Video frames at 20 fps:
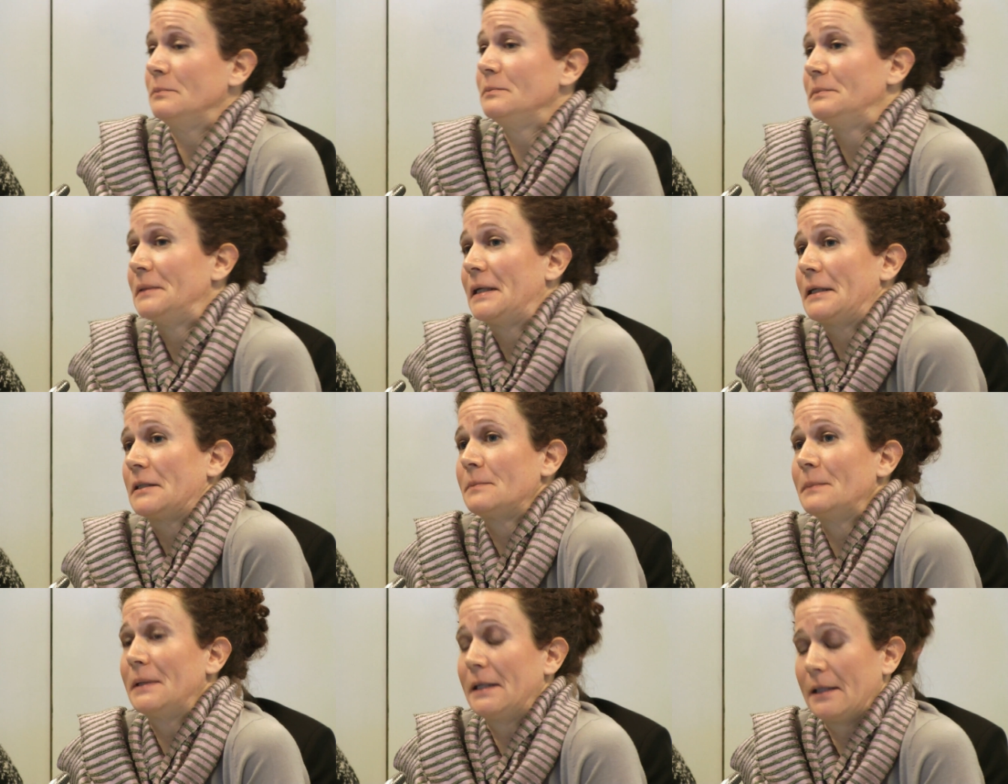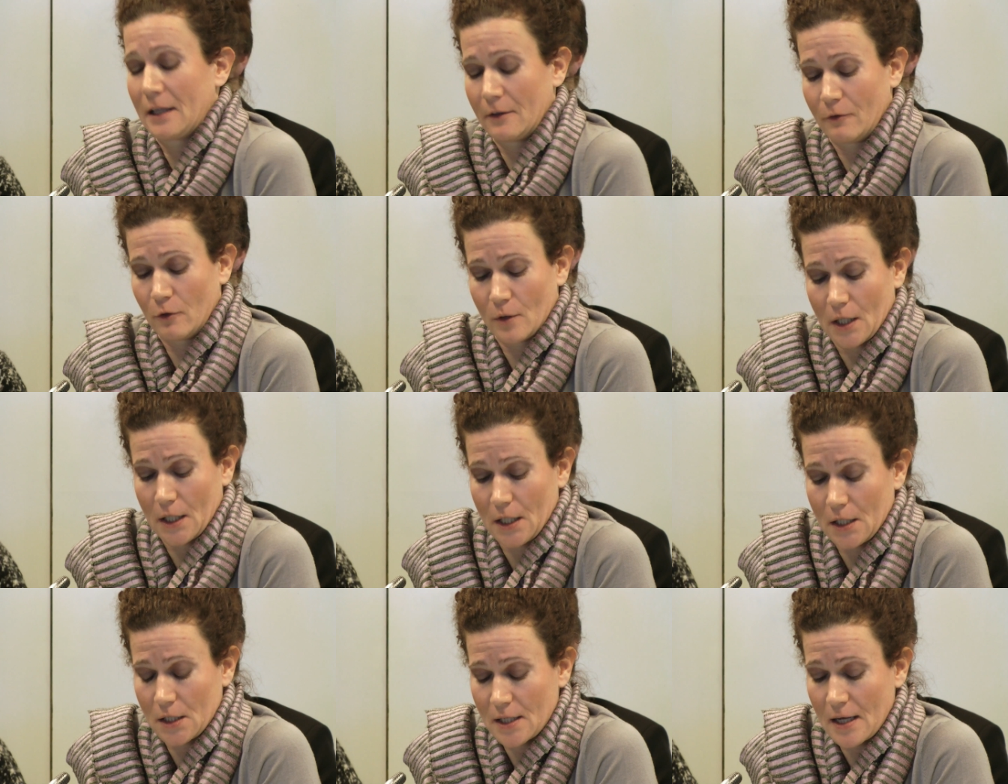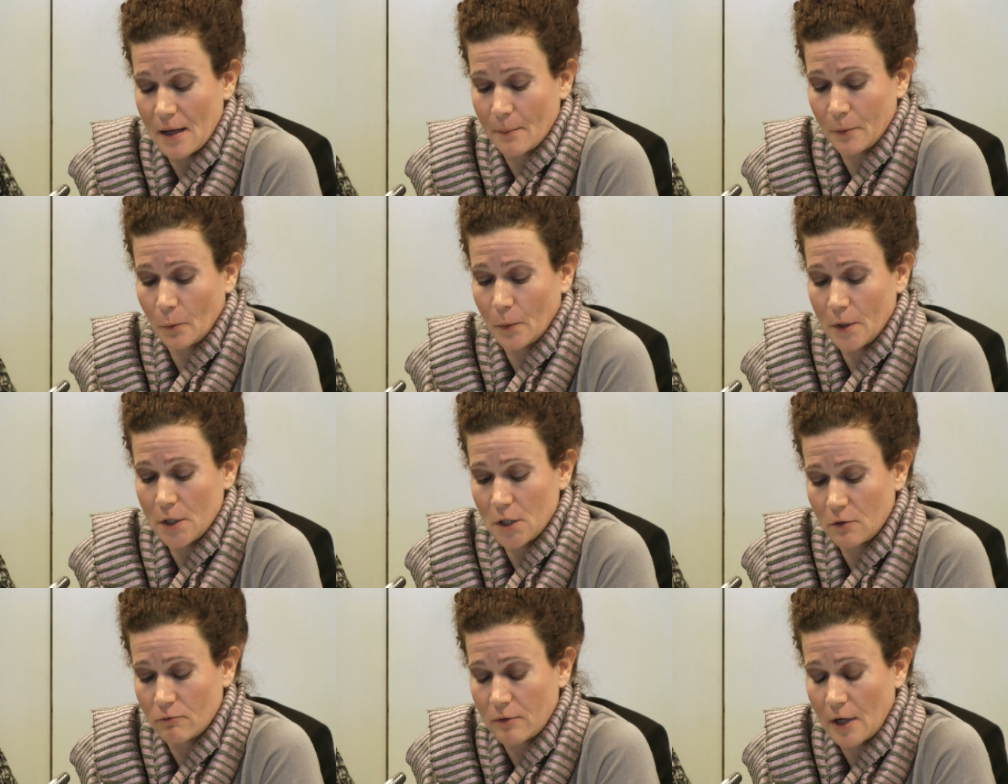Let me give you an example,
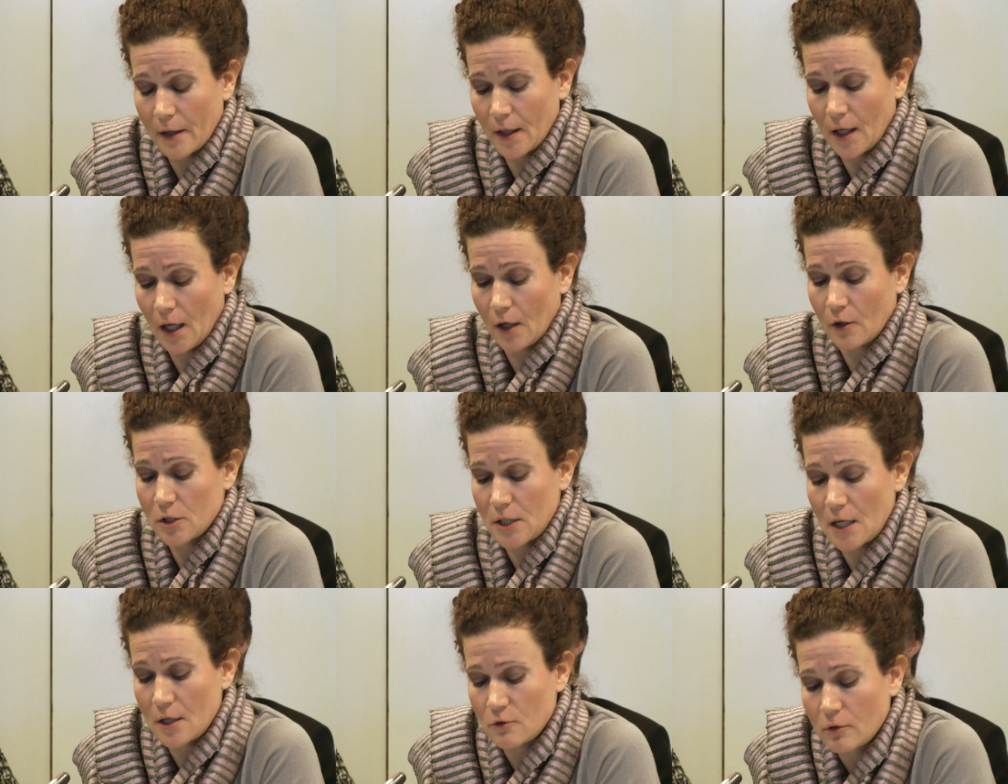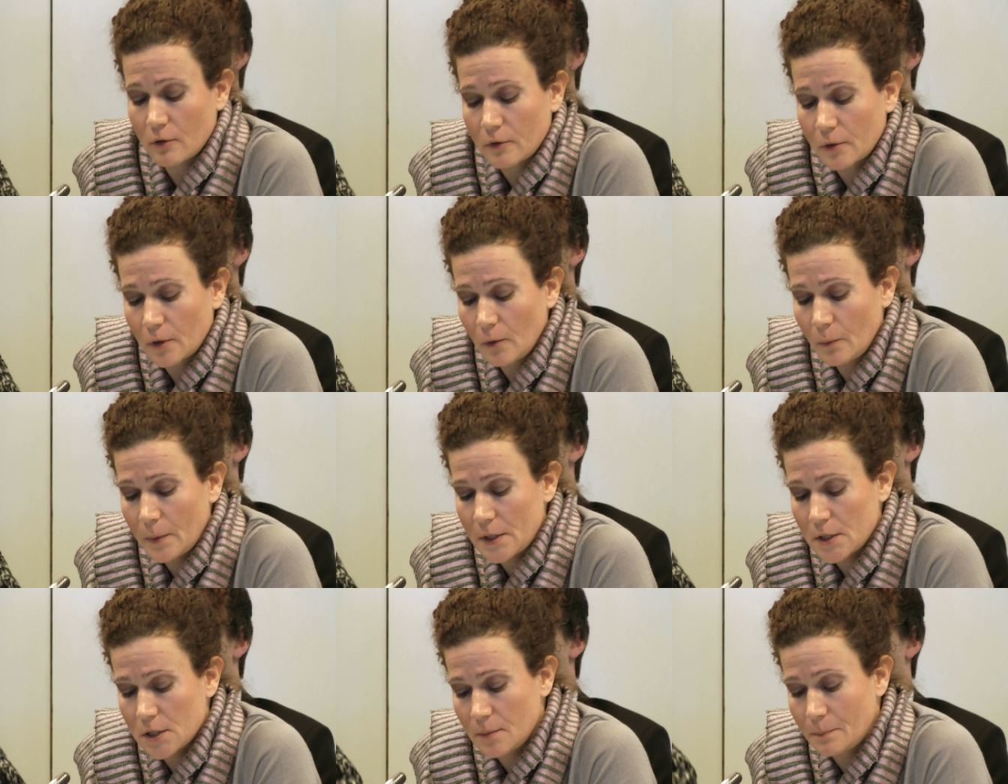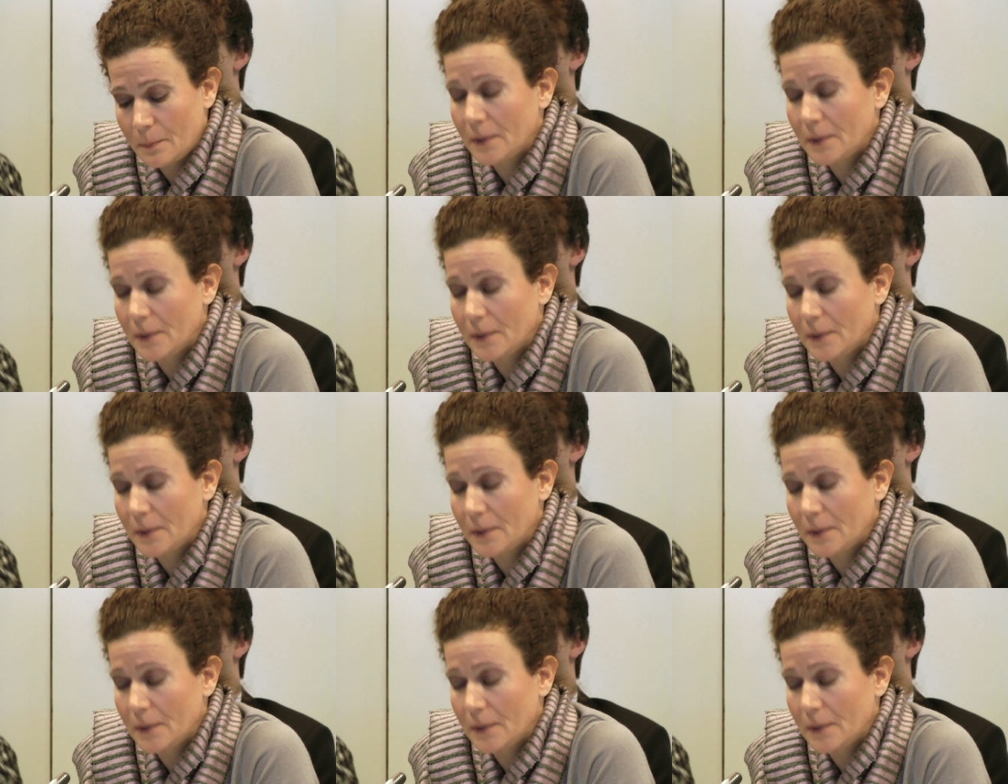which is rather egocentrical, which is